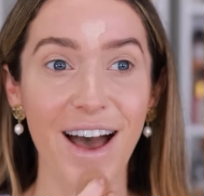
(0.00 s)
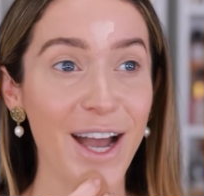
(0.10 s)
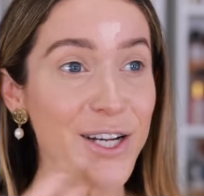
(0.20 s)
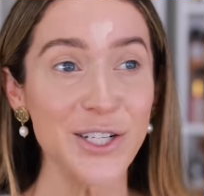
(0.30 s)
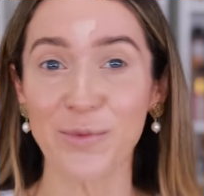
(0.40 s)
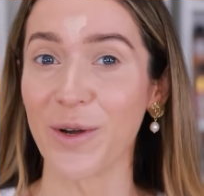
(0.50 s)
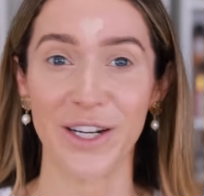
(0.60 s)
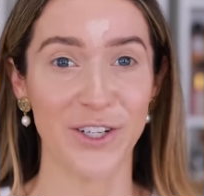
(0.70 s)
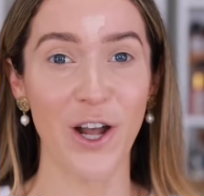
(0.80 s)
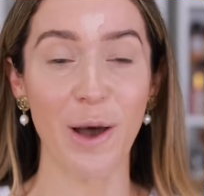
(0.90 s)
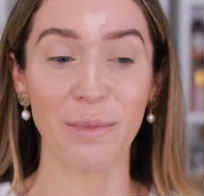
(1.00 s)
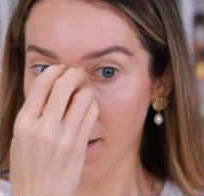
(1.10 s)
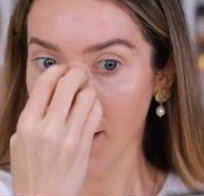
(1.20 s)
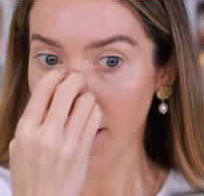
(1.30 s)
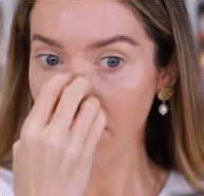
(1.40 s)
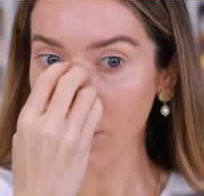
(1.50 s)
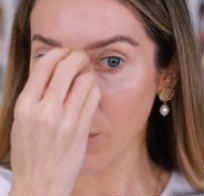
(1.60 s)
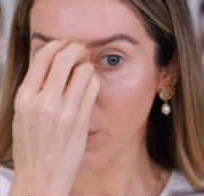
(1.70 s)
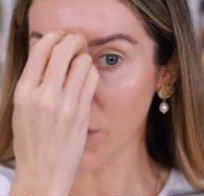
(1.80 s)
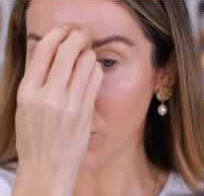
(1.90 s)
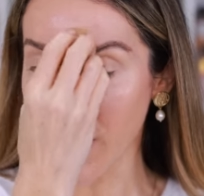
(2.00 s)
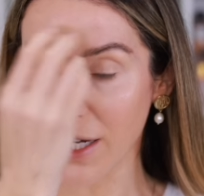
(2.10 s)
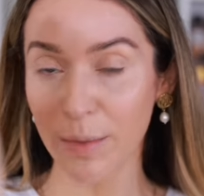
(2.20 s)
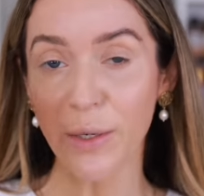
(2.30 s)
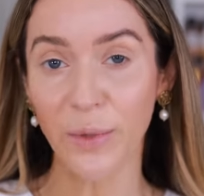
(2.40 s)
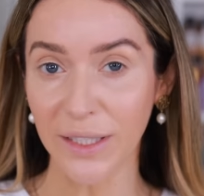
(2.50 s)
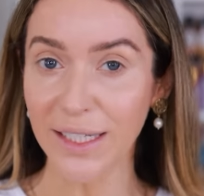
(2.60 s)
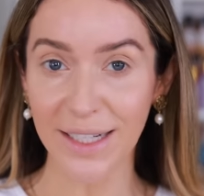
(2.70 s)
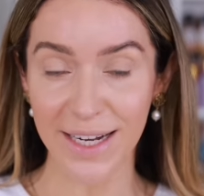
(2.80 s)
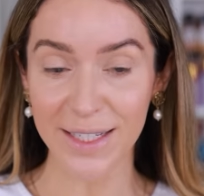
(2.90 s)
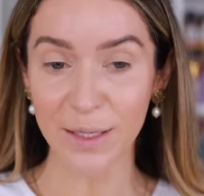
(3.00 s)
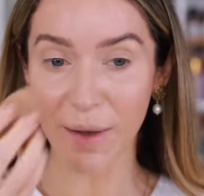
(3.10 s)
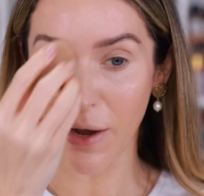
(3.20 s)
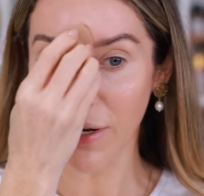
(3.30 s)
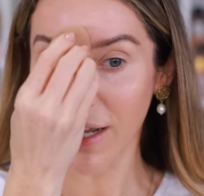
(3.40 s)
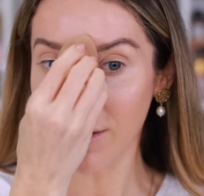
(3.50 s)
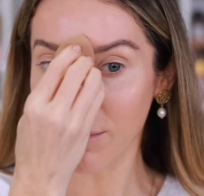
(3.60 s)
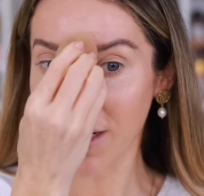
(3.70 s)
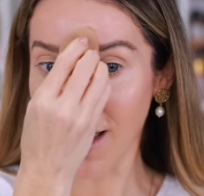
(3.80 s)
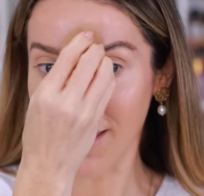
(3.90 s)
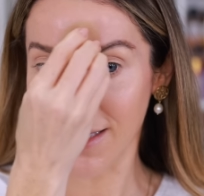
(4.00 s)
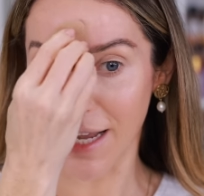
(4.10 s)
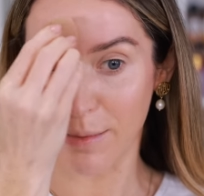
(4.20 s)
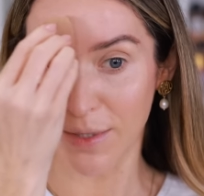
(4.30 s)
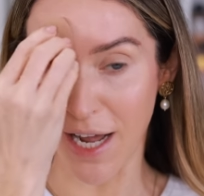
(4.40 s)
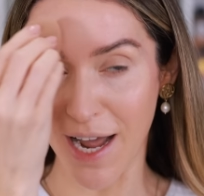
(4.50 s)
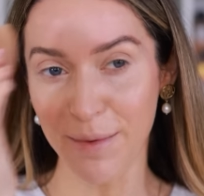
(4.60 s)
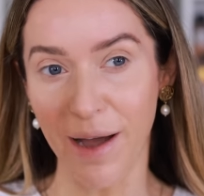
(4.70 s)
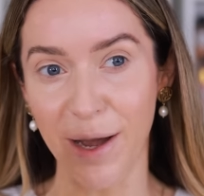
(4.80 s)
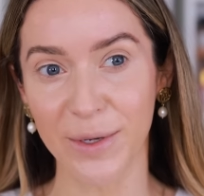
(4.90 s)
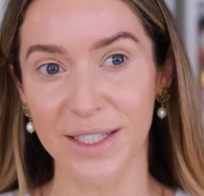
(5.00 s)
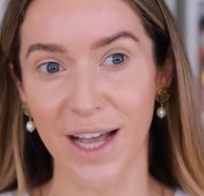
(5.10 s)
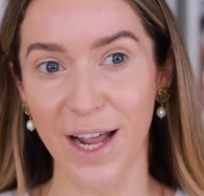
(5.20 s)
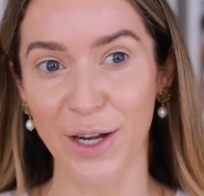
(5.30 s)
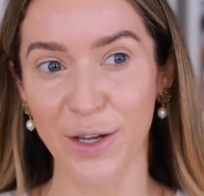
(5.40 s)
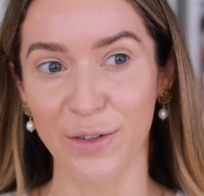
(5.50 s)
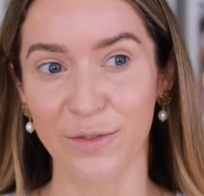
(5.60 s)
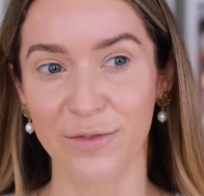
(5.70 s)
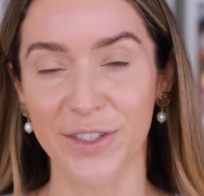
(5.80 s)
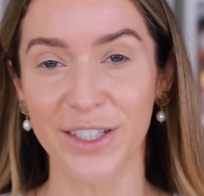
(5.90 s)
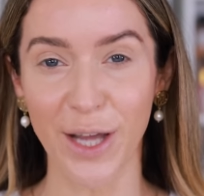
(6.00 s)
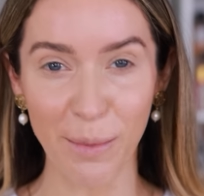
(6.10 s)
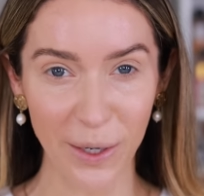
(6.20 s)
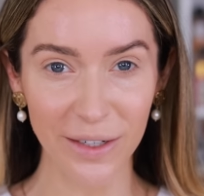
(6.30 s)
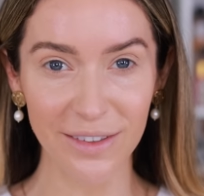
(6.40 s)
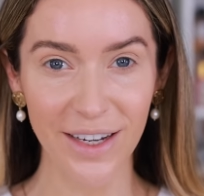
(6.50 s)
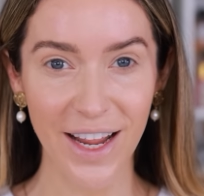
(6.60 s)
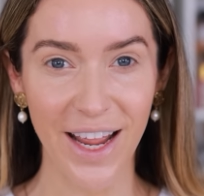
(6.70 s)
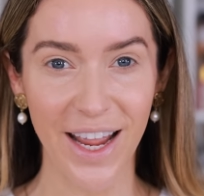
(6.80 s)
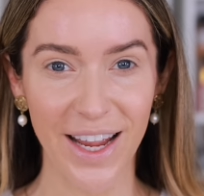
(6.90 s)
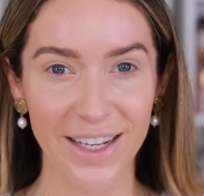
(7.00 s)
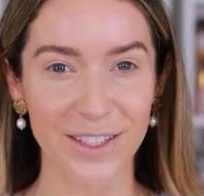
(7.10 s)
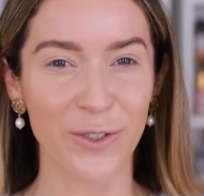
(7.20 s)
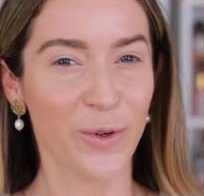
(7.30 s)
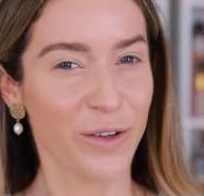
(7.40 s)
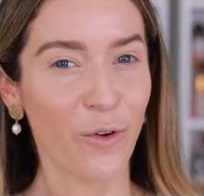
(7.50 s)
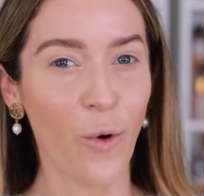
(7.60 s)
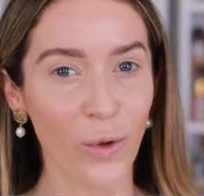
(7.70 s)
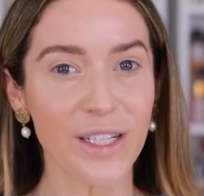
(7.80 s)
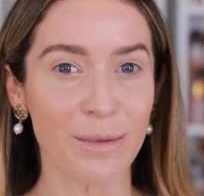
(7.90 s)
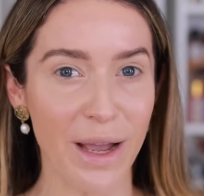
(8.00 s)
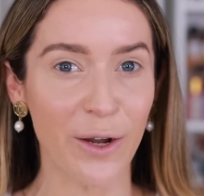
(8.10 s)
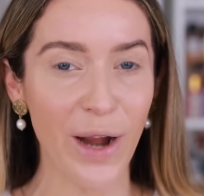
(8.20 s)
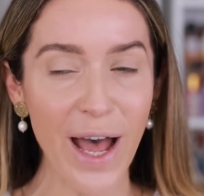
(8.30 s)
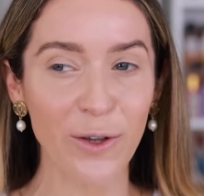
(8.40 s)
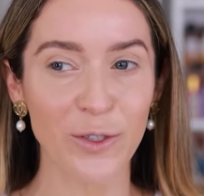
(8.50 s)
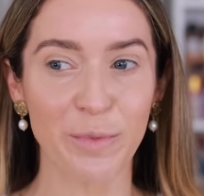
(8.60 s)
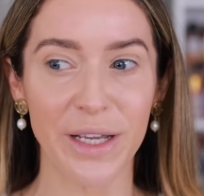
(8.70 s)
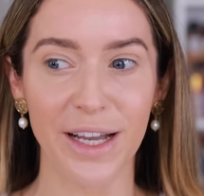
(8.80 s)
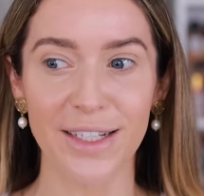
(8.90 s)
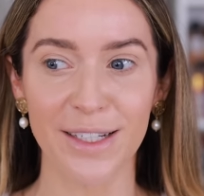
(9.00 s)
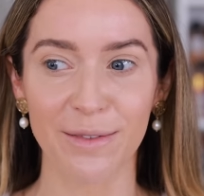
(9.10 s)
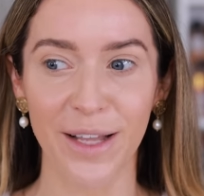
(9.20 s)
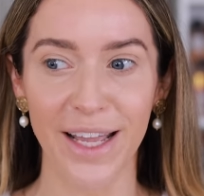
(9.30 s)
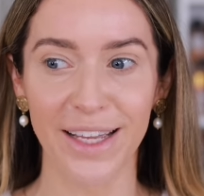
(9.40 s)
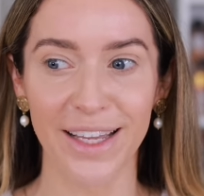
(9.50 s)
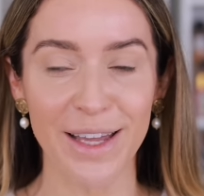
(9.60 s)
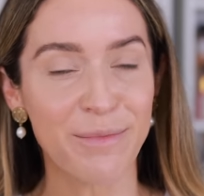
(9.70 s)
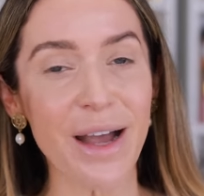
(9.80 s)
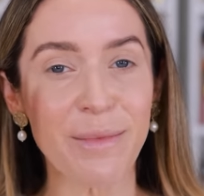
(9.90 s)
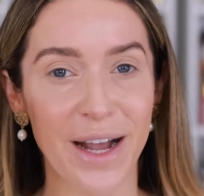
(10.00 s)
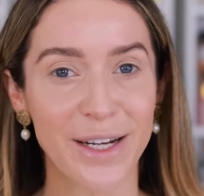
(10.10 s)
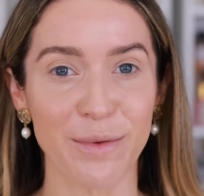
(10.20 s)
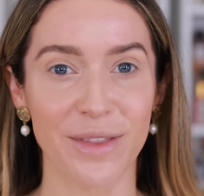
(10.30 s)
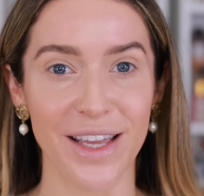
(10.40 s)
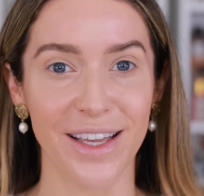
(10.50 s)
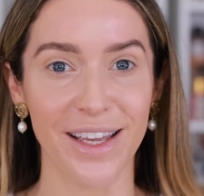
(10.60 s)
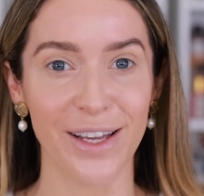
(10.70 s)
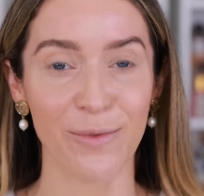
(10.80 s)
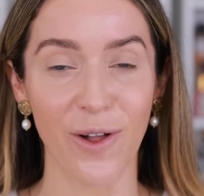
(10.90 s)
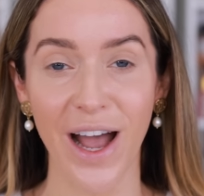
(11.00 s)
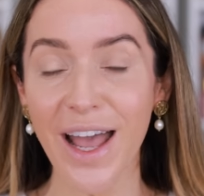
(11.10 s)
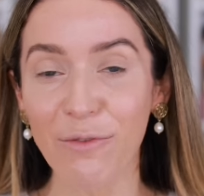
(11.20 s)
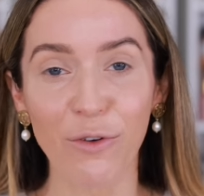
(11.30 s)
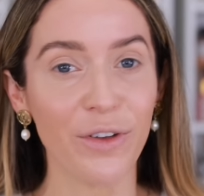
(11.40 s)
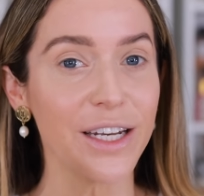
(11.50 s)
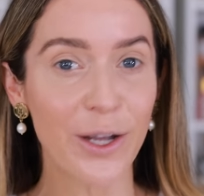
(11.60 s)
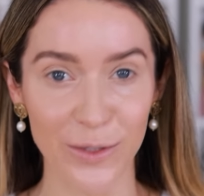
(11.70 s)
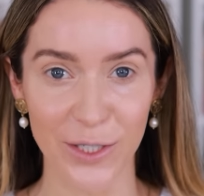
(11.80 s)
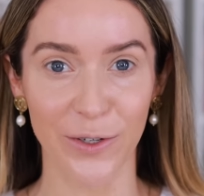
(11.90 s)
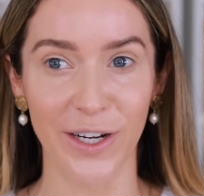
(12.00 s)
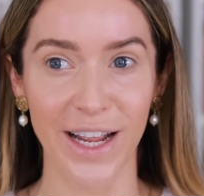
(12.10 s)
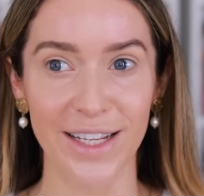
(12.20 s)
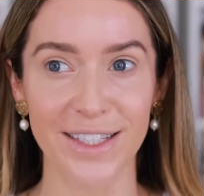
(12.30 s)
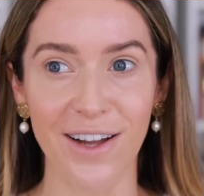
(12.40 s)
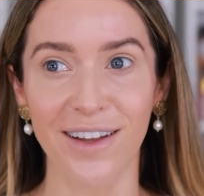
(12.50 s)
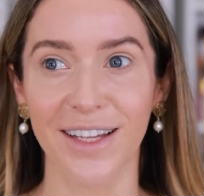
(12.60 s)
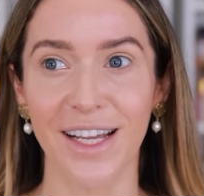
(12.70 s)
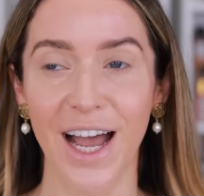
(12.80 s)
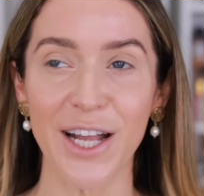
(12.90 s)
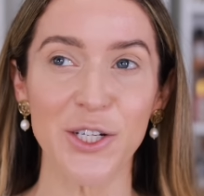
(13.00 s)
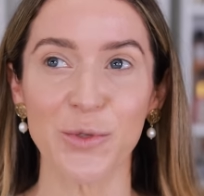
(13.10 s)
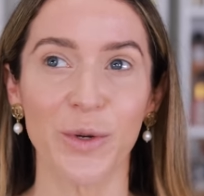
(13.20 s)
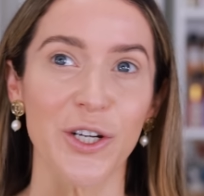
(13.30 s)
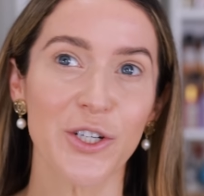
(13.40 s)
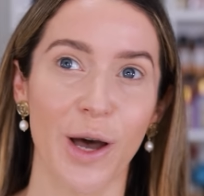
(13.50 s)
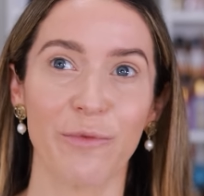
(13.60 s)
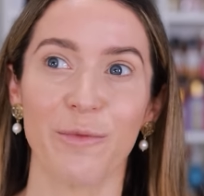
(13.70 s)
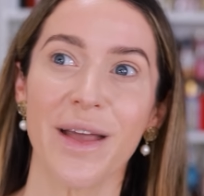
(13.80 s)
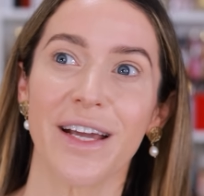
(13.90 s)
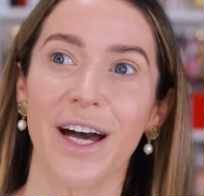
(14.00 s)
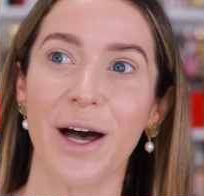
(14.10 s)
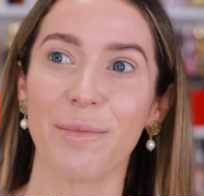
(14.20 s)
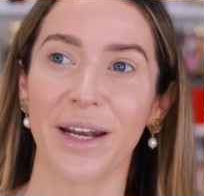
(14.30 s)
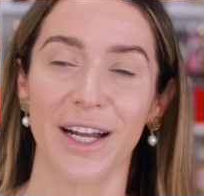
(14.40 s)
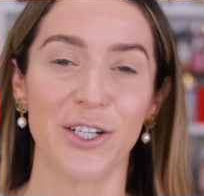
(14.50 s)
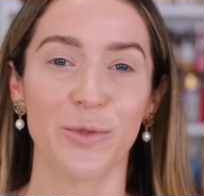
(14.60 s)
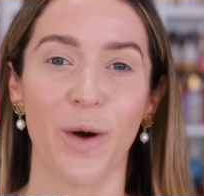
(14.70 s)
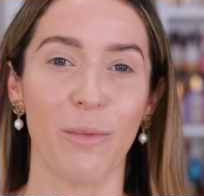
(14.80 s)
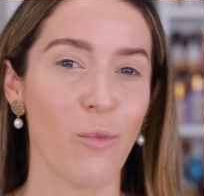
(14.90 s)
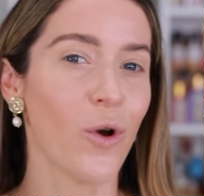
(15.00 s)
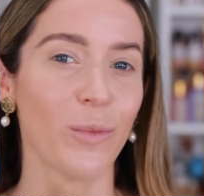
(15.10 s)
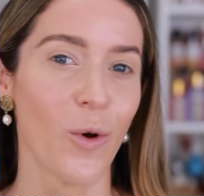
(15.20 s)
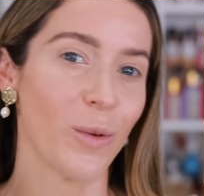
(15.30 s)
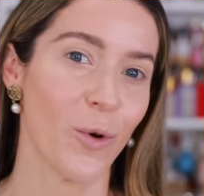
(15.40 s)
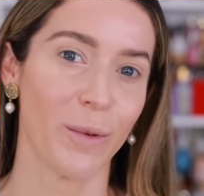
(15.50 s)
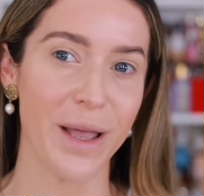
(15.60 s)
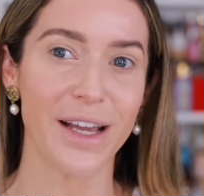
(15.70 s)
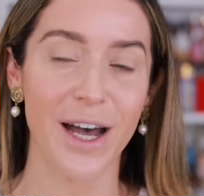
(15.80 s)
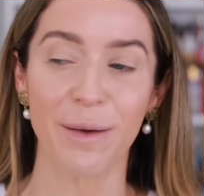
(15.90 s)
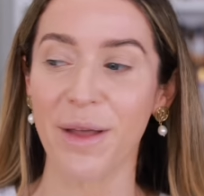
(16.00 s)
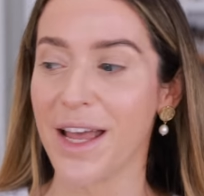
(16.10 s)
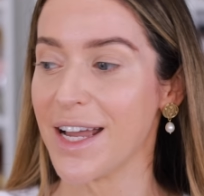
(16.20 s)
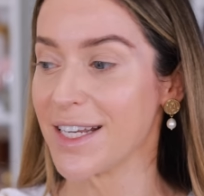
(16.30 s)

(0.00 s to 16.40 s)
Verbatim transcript: I just want to shop. And everyone was trying to be really nice about it, but at the same time, I was kind of stubborn and sort of holding my ground because I'm like, in my mind, I'm thinking, well, I have a video to create. It's not like I just want to shop for makeup and I just want more makeup.